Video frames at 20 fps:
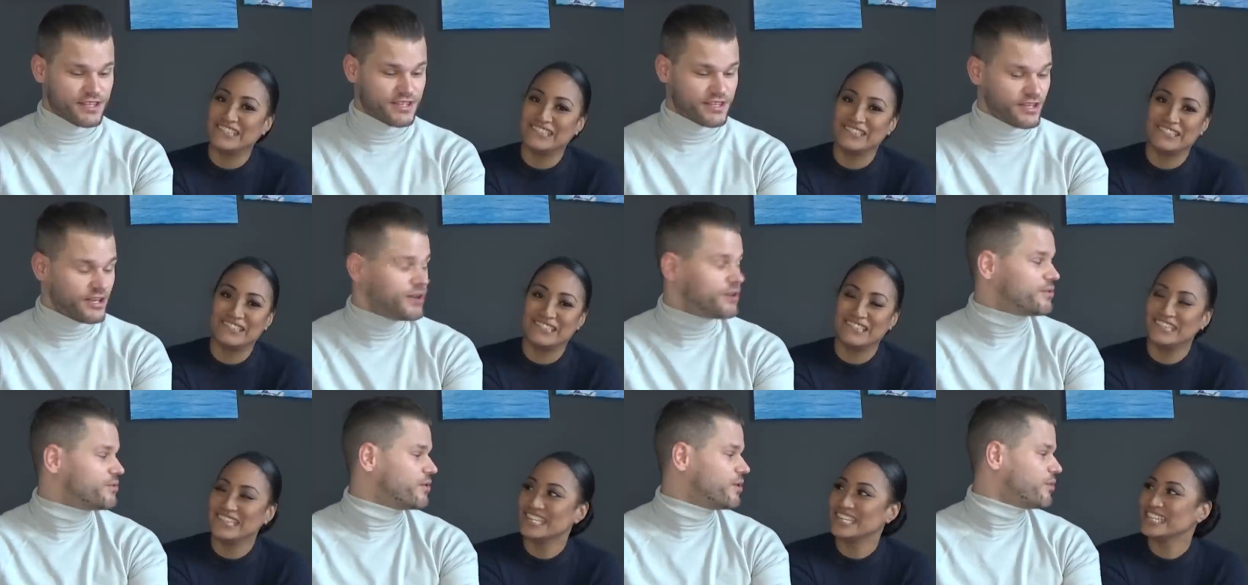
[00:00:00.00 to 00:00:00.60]

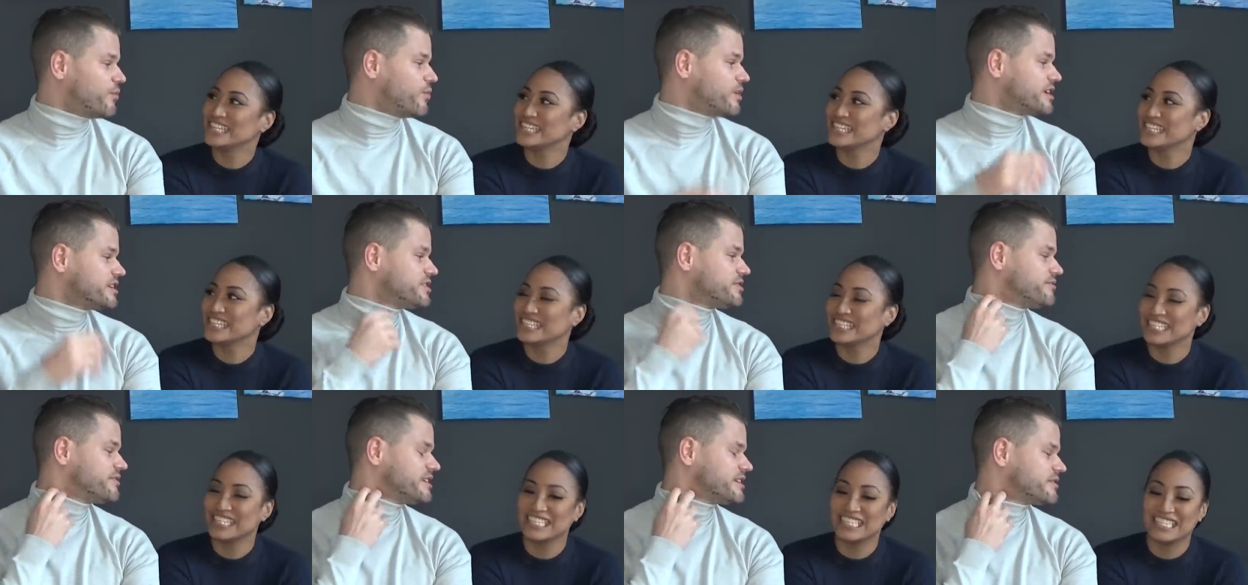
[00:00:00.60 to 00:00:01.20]
Speaker 1: So, what
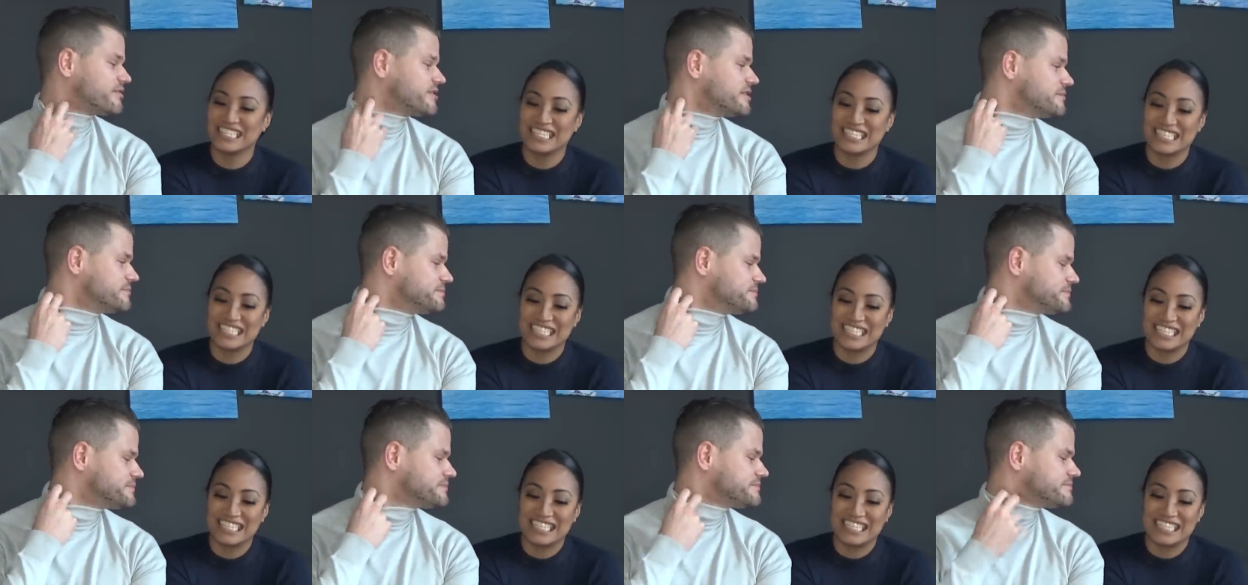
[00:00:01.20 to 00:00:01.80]
did you think of
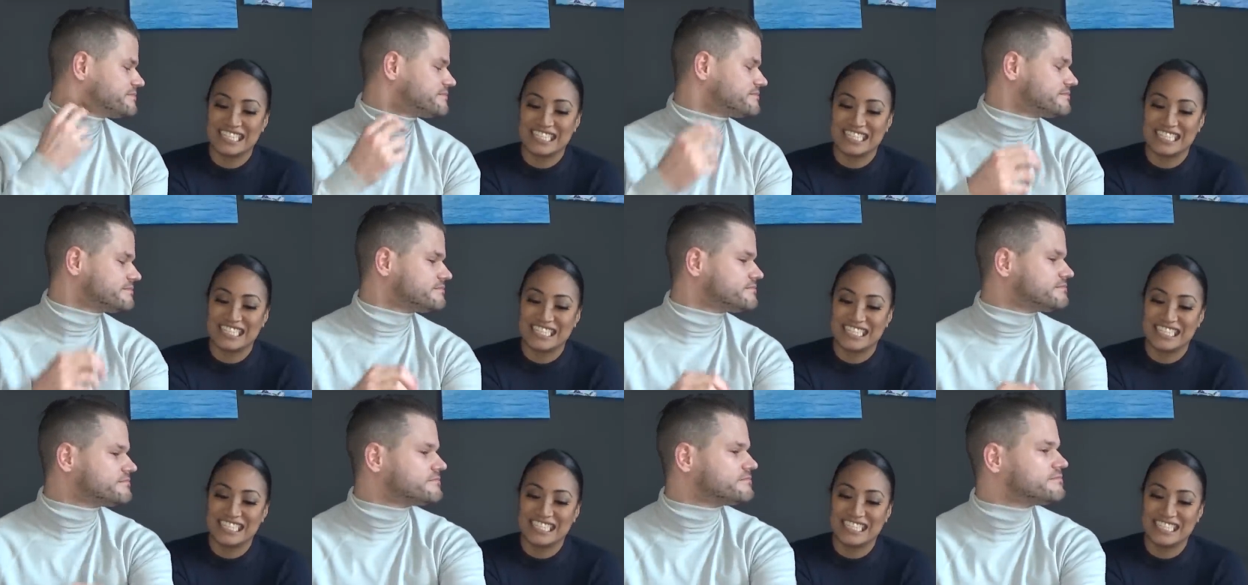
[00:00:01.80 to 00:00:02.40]
him?
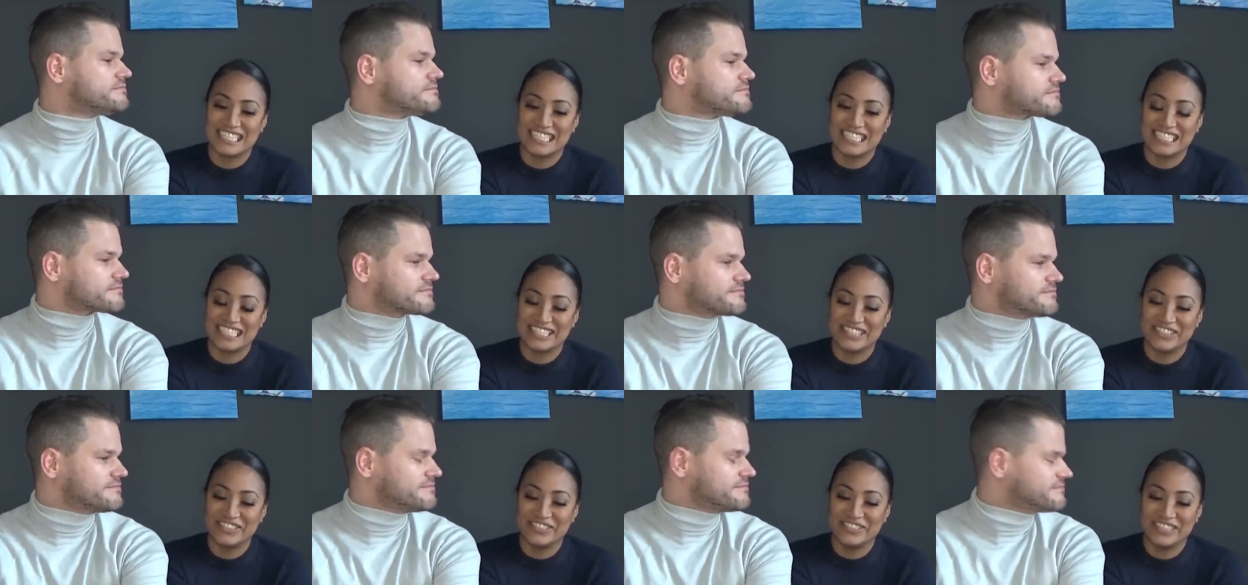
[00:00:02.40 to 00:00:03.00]

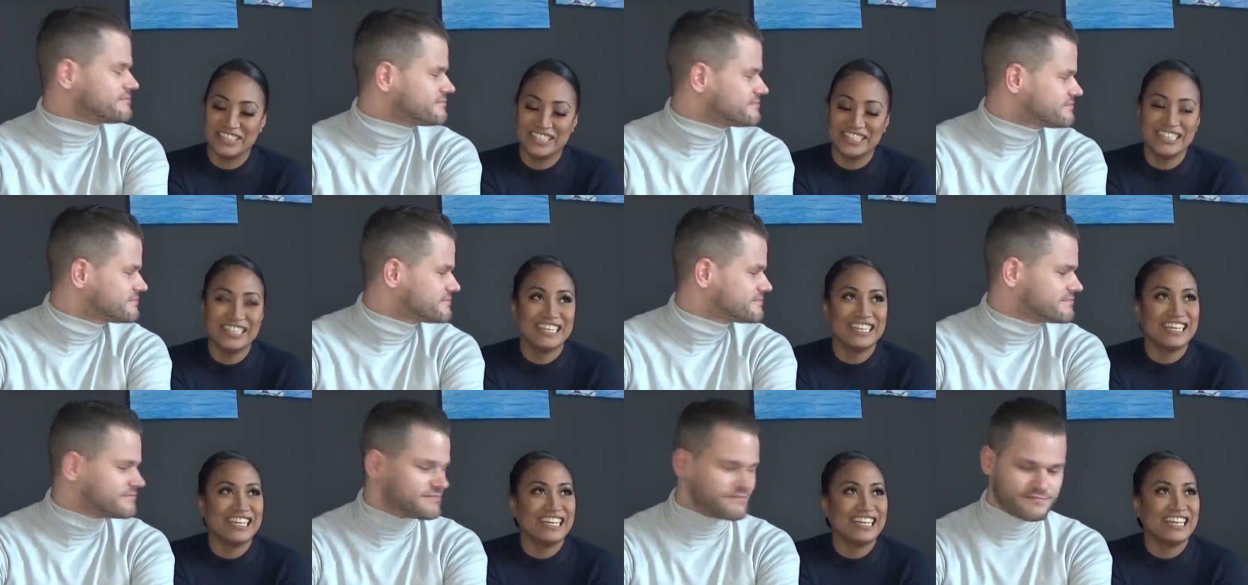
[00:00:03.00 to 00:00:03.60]

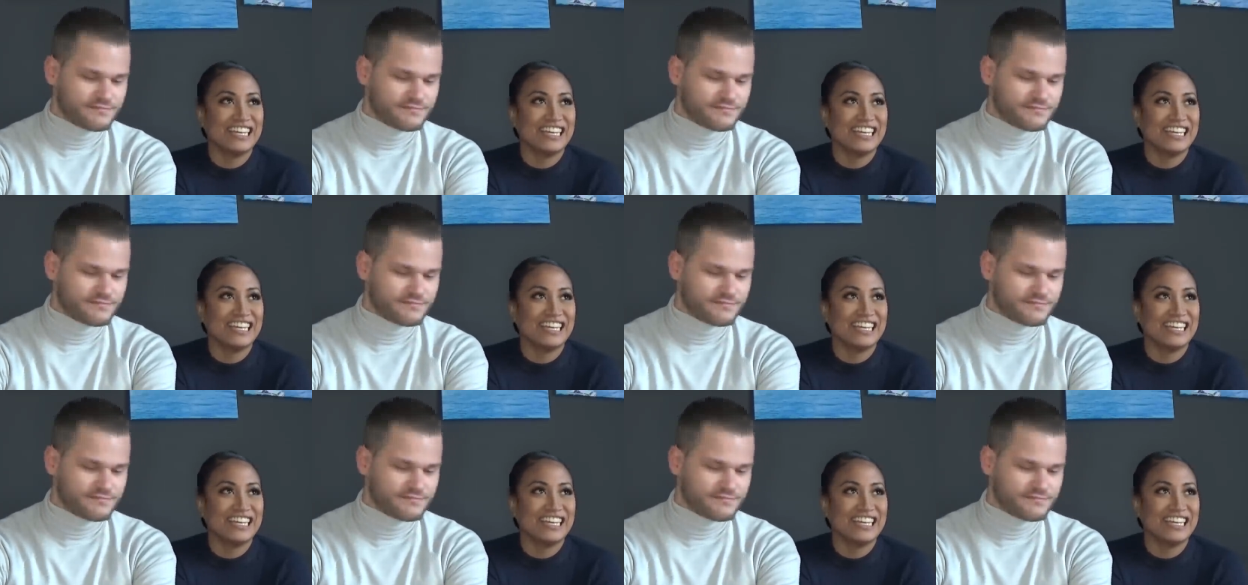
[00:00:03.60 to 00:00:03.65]
Well,